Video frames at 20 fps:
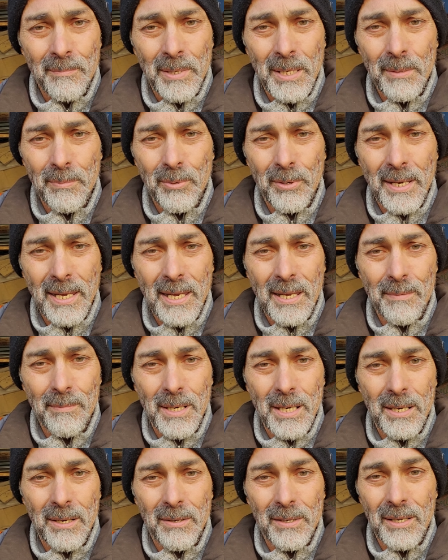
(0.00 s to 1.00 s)
People came
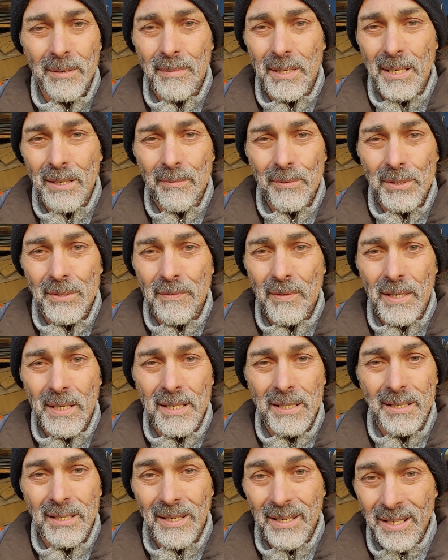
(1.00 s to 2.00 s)
out. I mean, it was
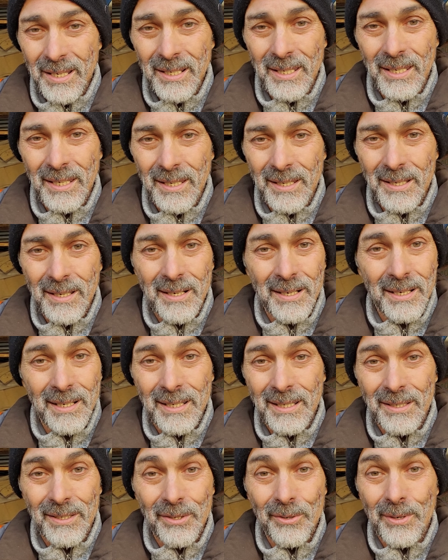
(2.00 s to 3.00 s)
fucking nutty. And I
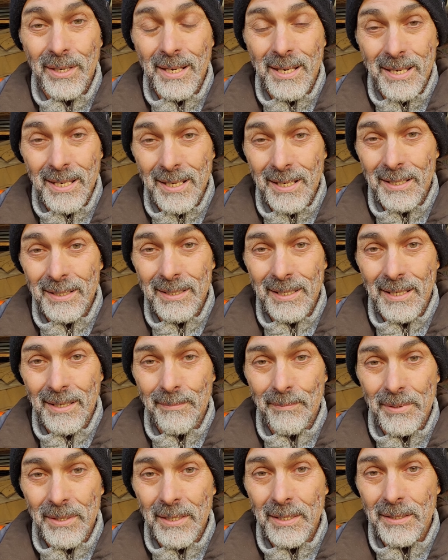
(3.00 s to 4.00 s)
didn't do a
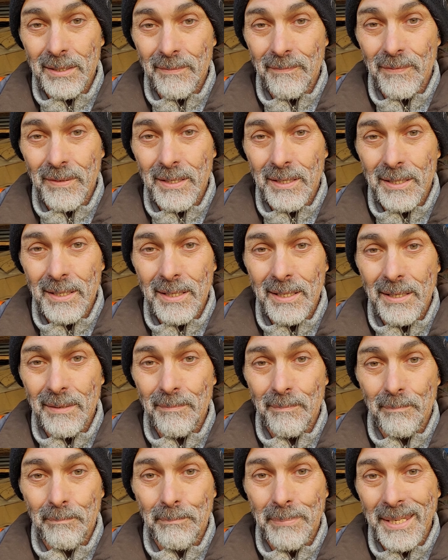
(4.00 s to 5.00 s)
goddamn thing to fucking get
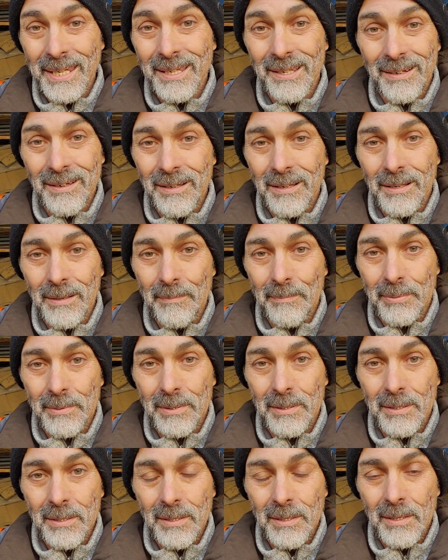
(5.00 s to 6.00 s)
beat up
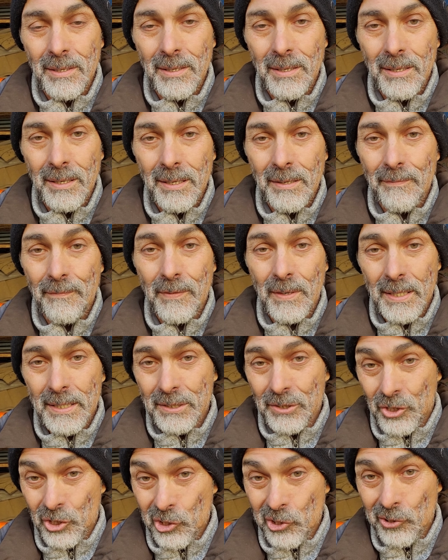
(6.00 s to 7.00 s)
in a
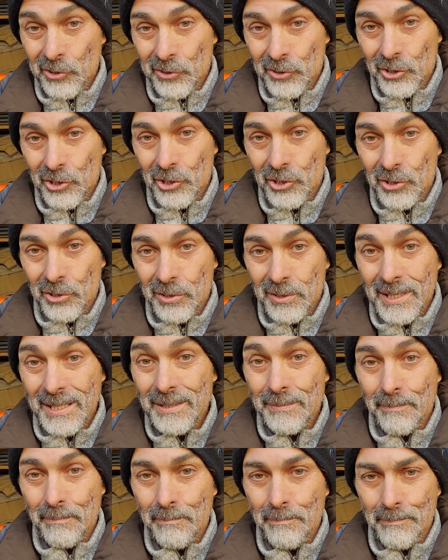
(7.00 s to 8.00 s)
fucking church. And
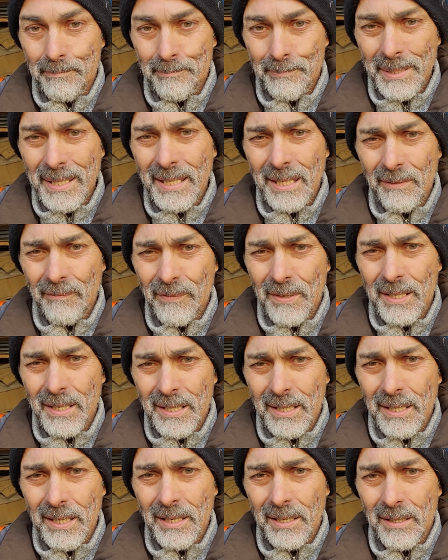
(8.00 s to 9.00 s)
that's Benny
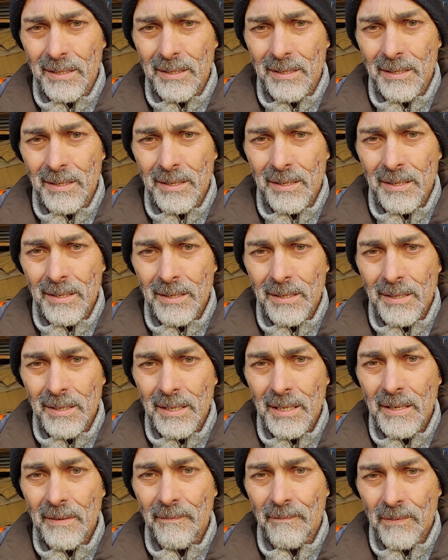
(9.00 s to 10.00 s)
fucking Hinn.
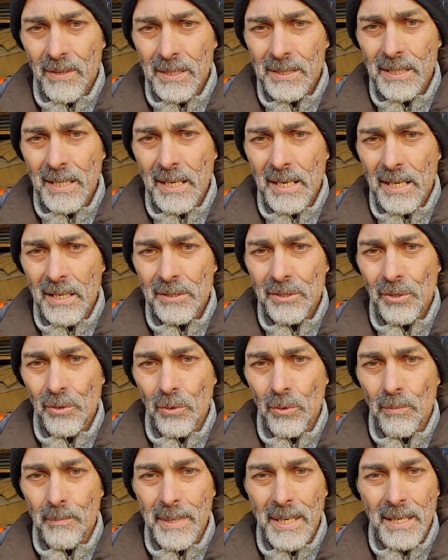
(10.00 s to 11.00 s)
Yeah, fuck that
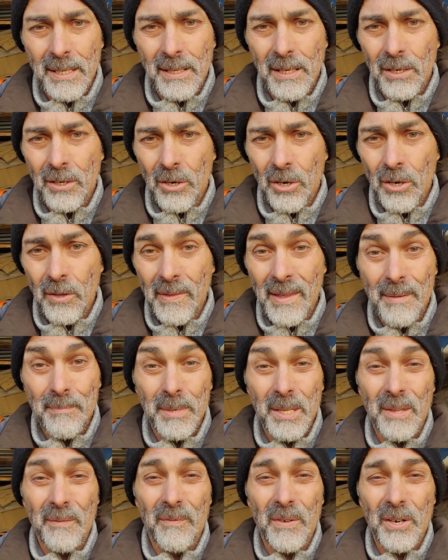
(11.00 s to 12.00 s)
asshole, man. I'll call that
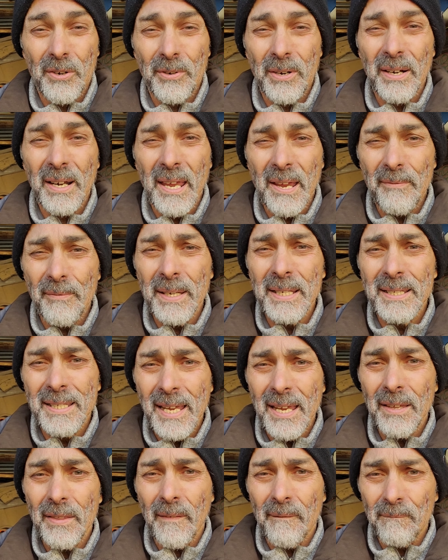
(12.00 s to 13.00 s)
motherfucker out every
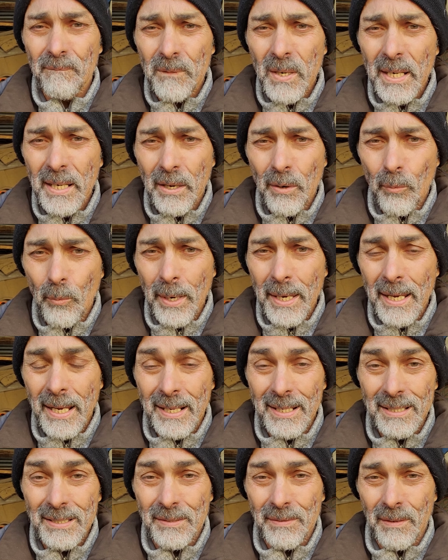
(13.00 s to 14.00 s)
day of the fucking week
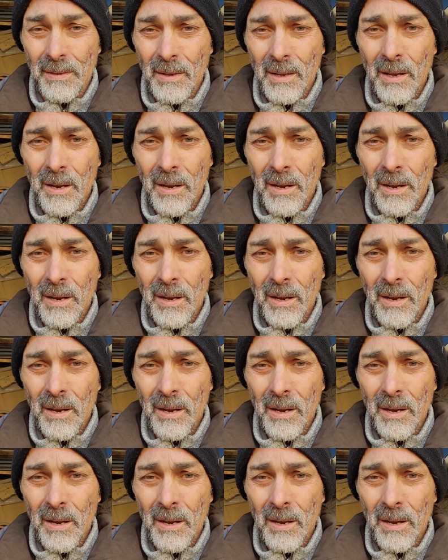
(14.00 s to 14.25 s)
on his